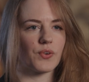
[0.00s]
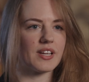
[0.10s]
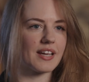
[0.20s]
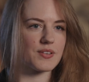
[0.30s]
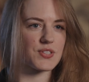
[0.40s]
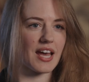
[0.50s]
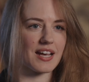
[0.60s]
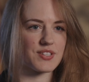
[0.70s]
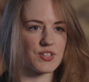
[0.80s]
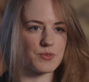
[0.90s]
greenhouse
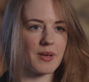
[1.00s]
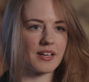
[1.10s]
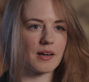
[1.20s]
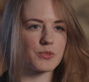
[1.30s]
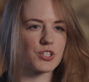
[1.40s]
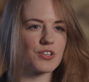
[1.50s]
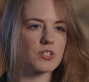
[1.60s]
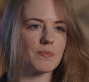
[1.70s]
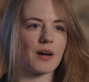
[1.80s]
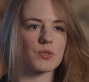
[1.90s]
gases make up
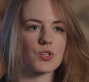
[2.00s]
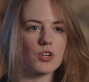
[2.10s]
just about